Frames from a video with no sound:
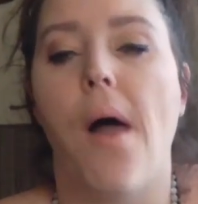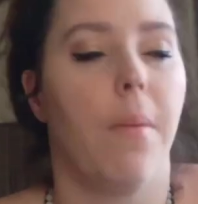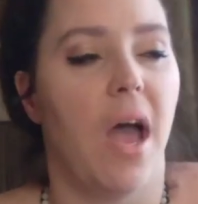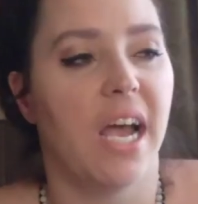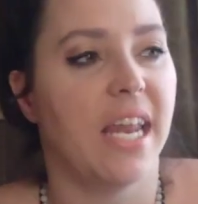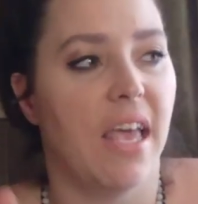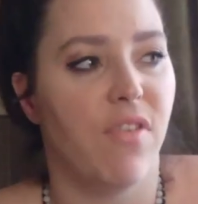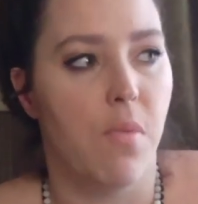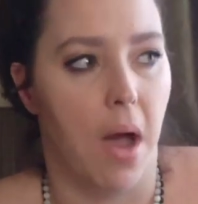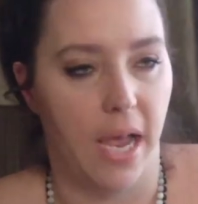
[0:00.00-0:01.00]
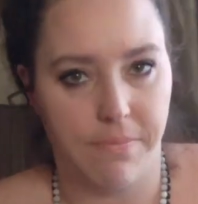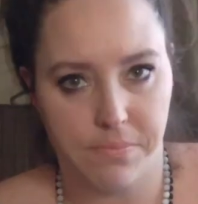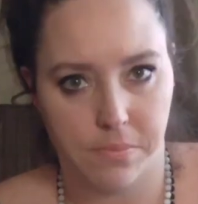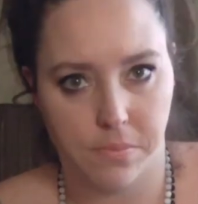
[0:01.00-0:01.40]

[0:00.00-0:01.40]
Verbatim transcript: I'm not going to give you mine,